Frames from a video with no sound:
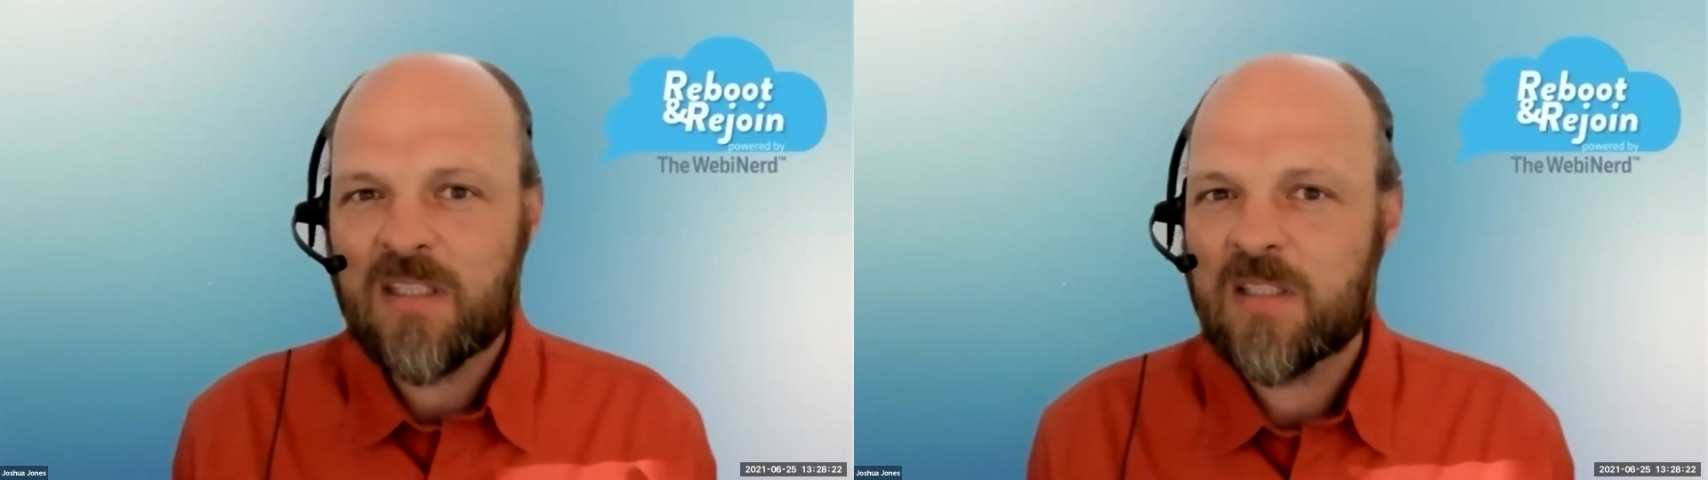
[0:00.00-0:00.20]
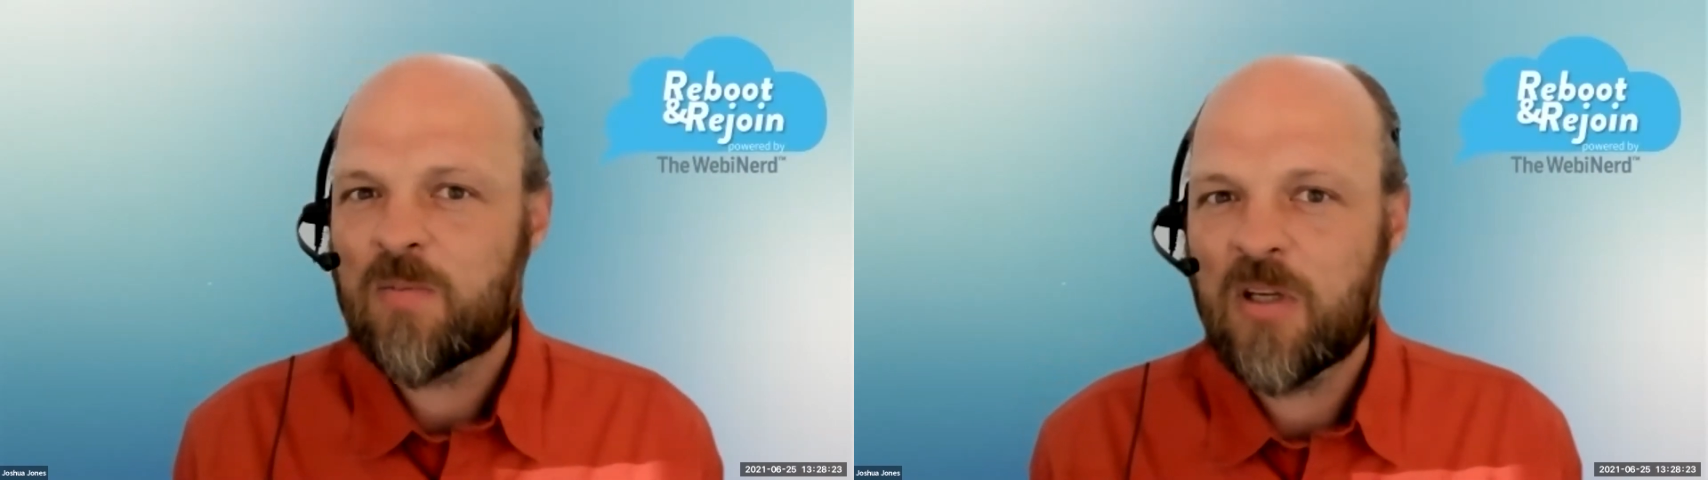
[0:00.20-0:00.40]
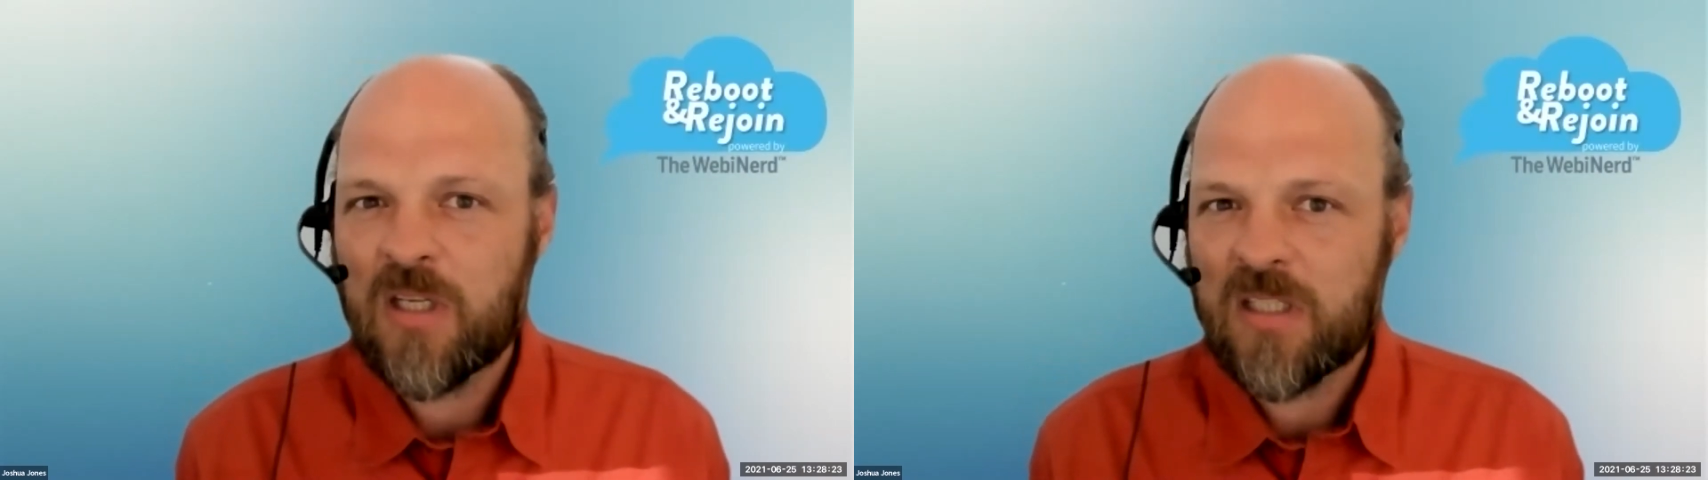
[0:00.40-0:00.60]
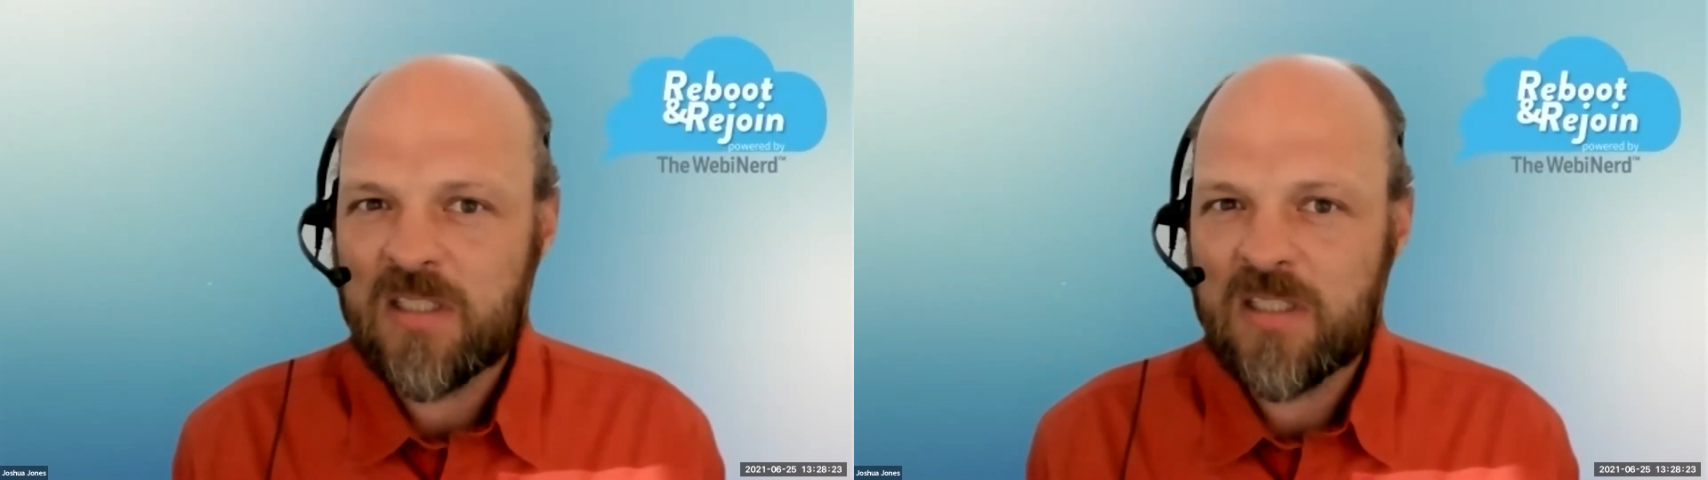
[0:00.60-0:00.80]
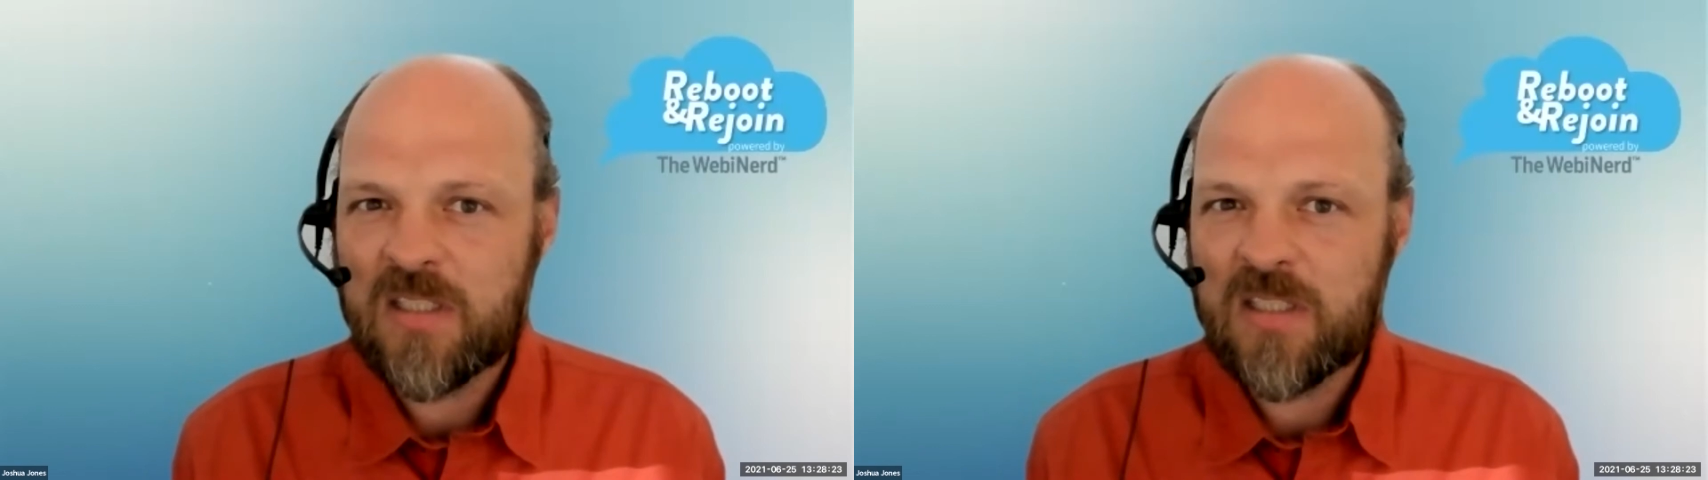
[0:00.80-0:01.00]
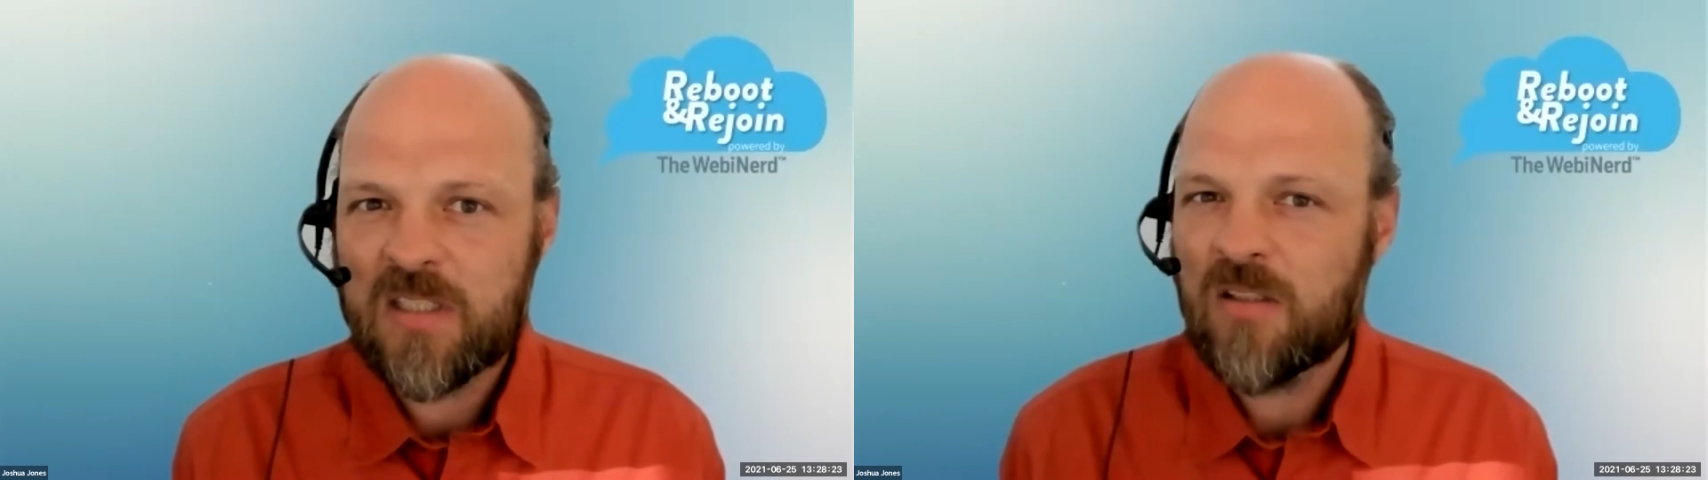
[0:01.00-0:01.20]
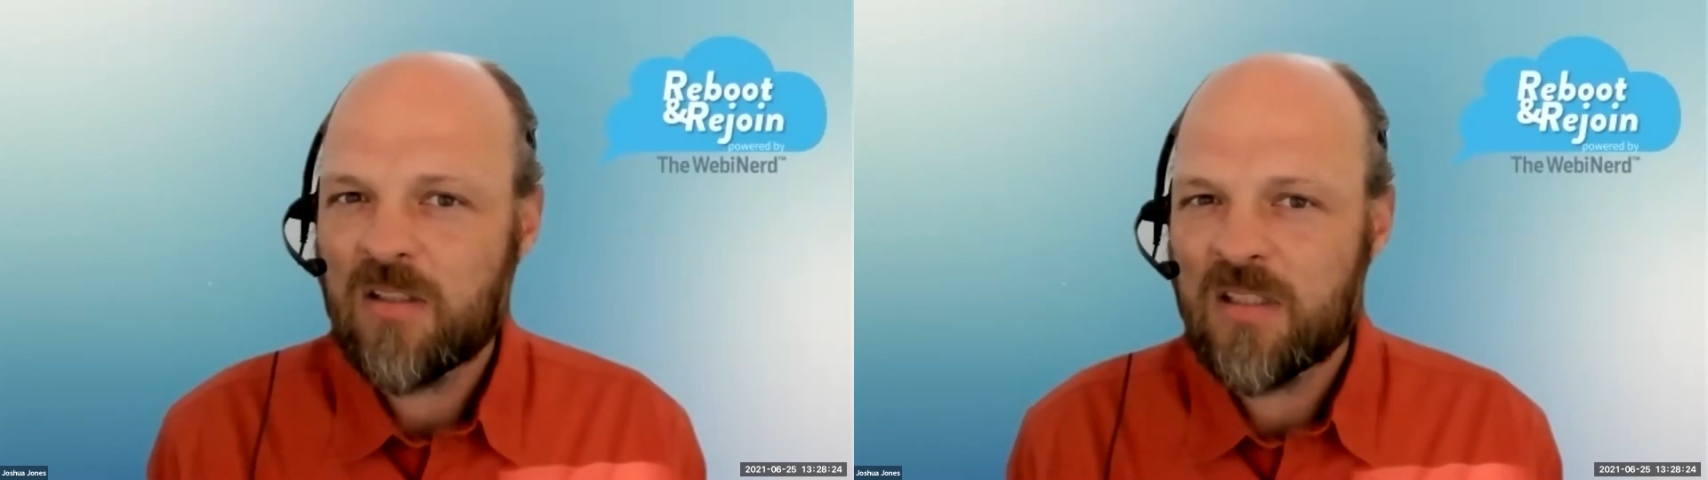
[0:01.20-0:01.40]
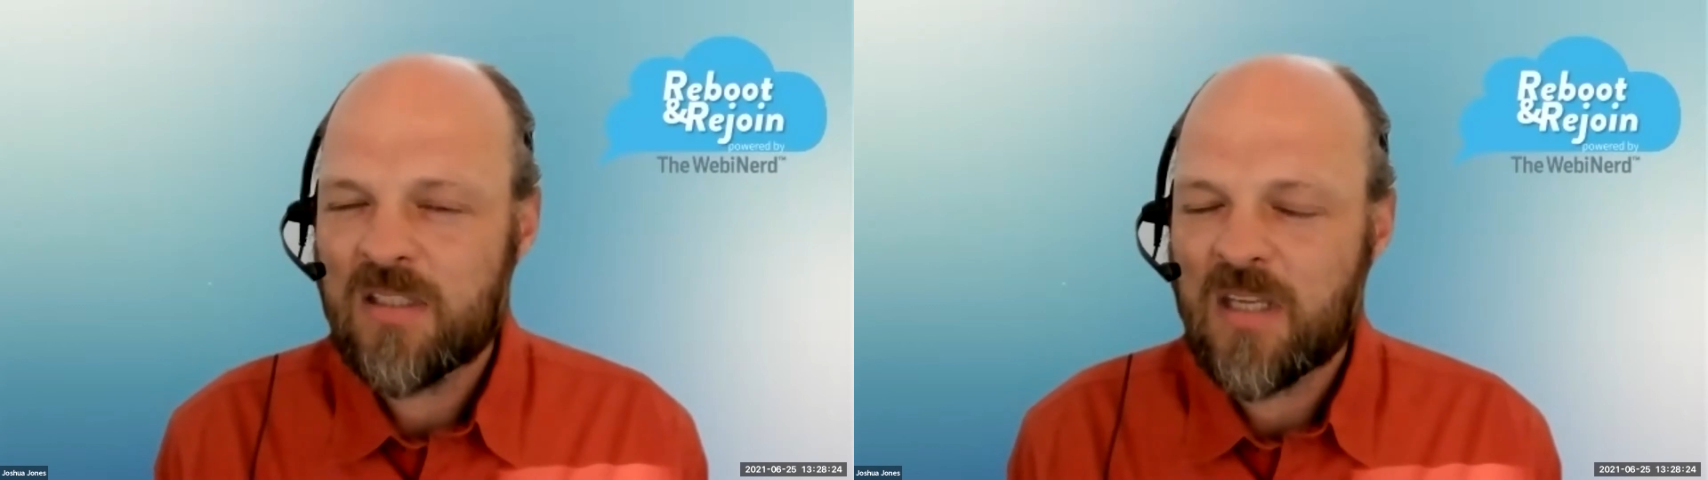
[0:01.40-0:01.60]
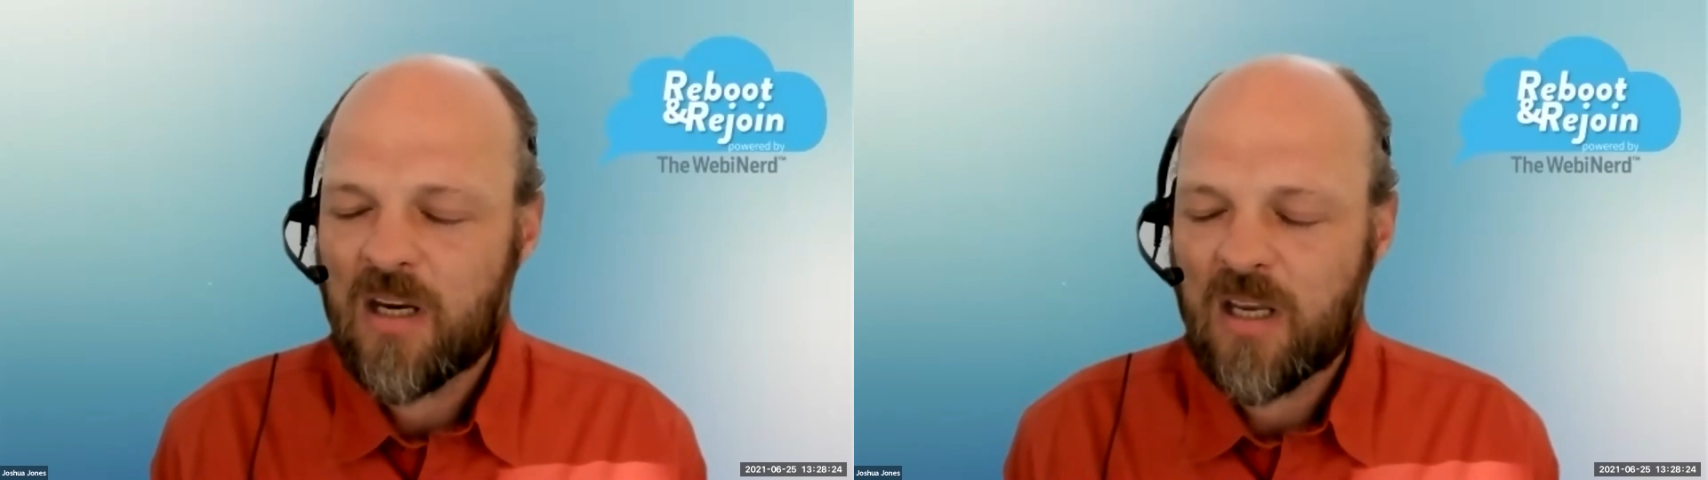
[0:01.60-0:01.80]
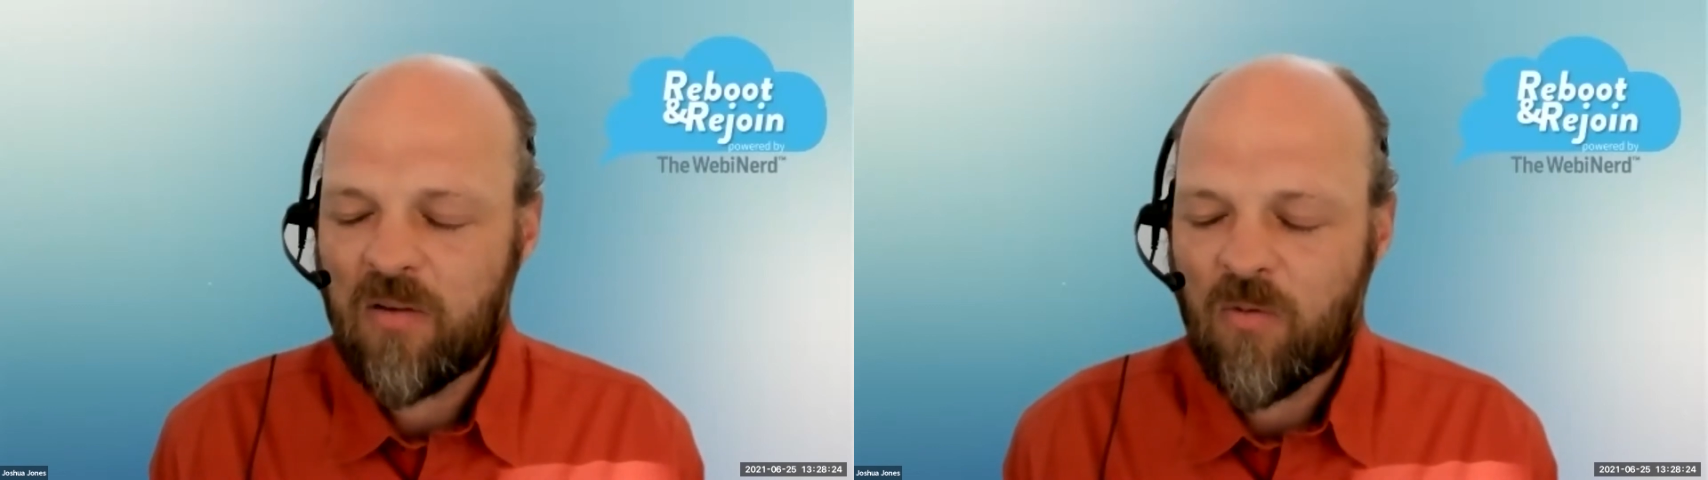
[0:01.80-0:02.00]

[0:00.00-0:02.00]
experience, Sari?